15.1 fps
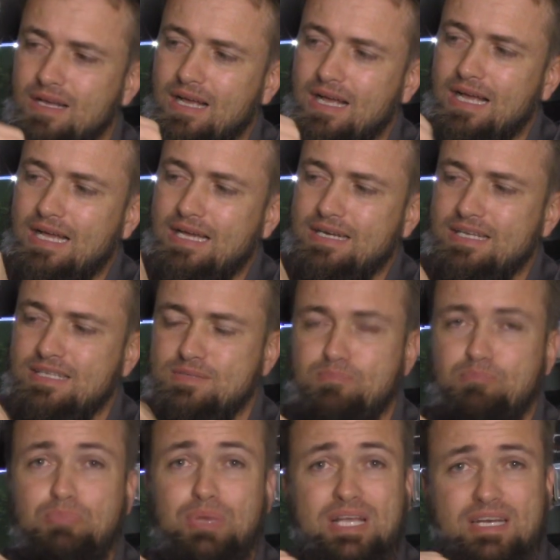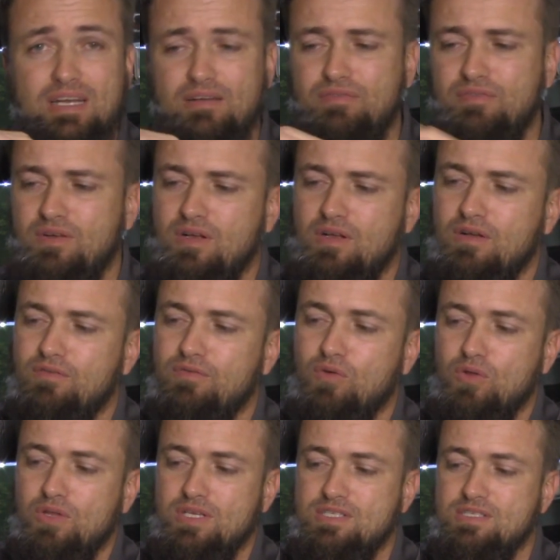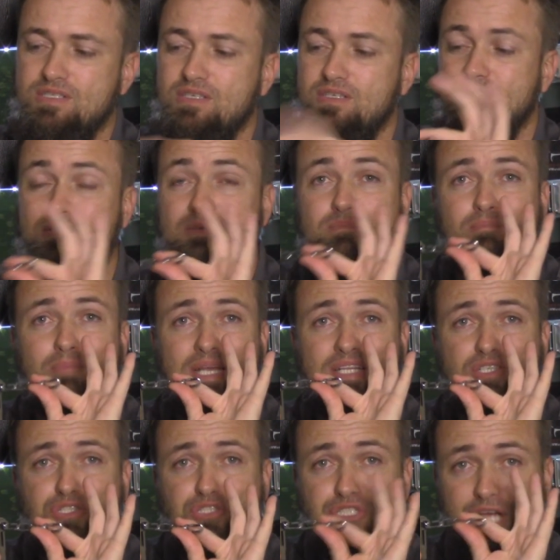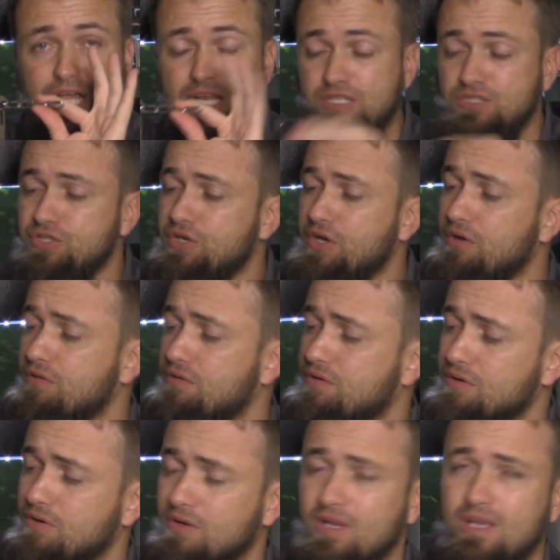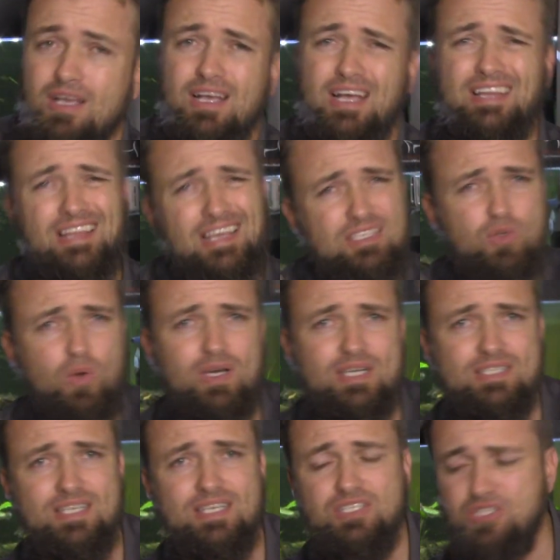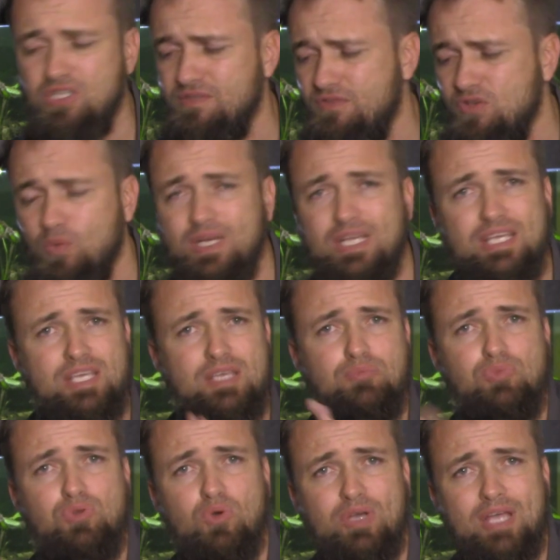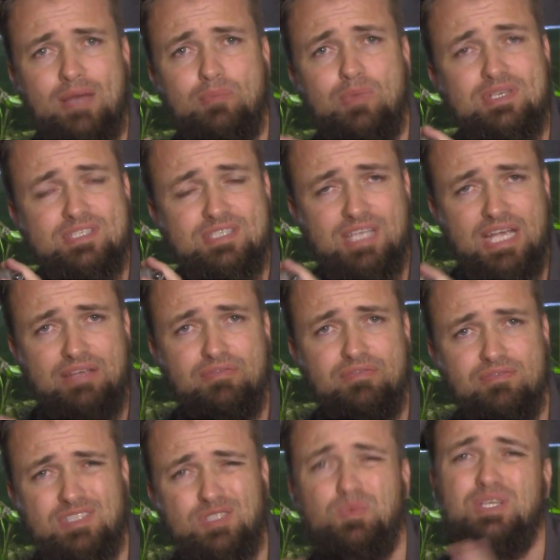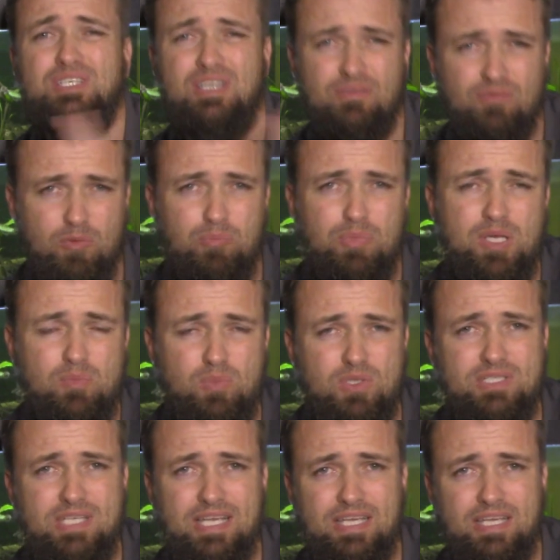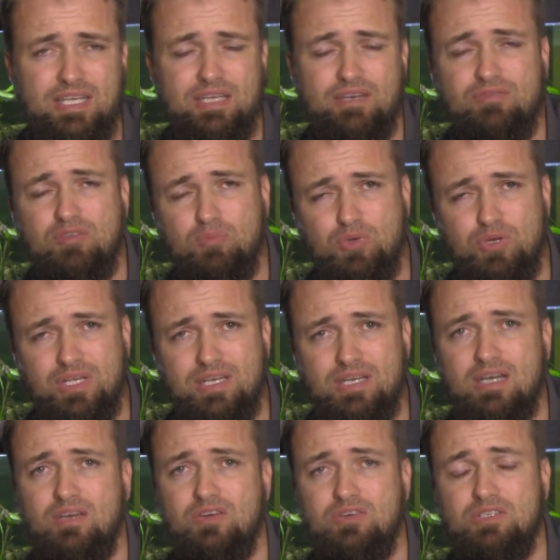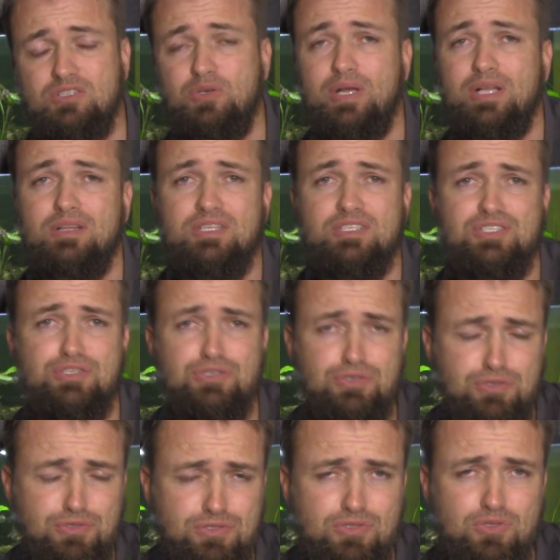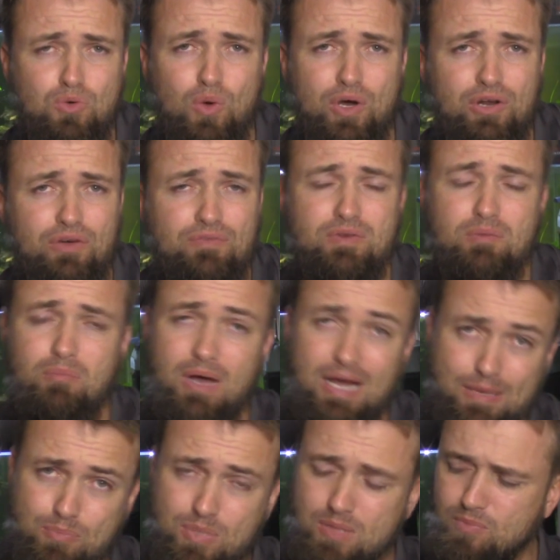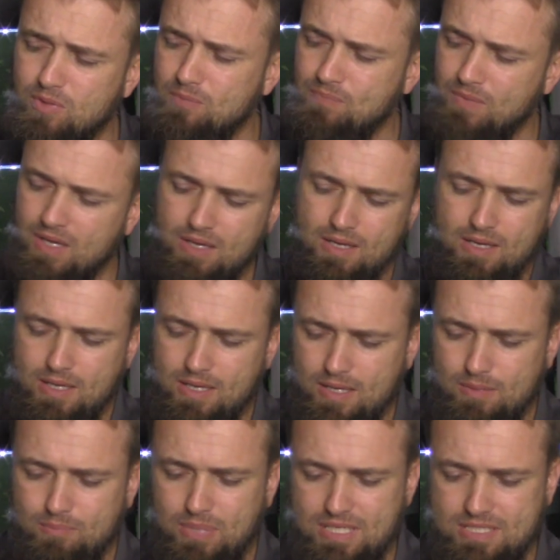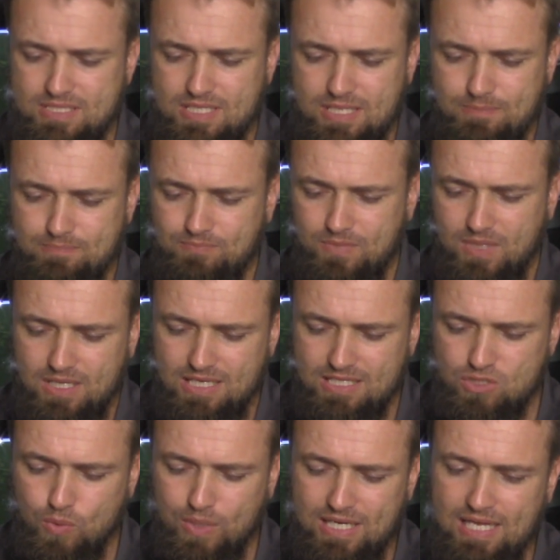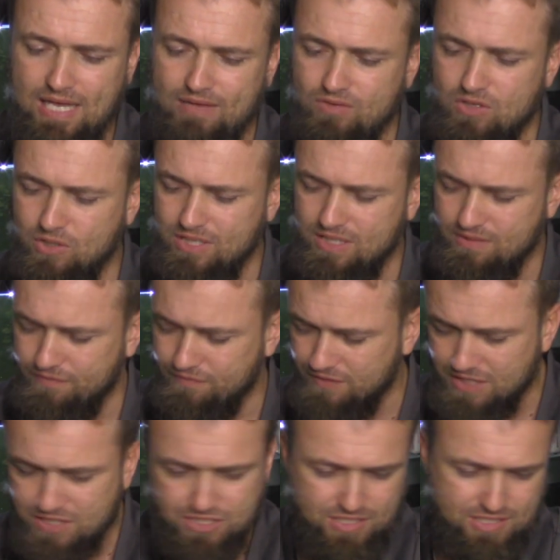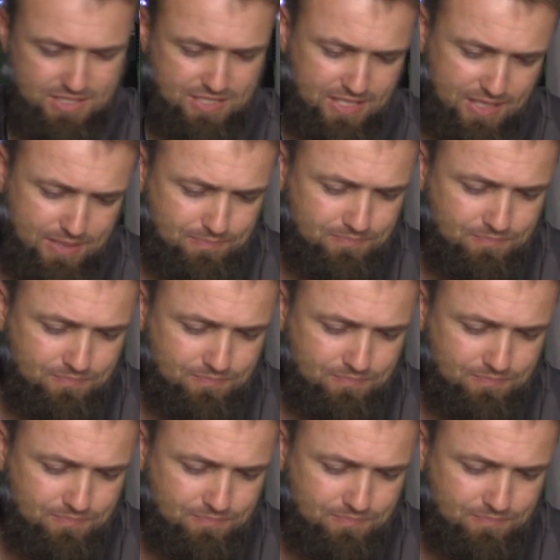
and it's big enough for this metal chain to go through, and that's quite essential if you want to keep your camera safe, especially from people taking it if you're putting it out on a trail that's used quite often by people. But let's quickly have a look at the features here.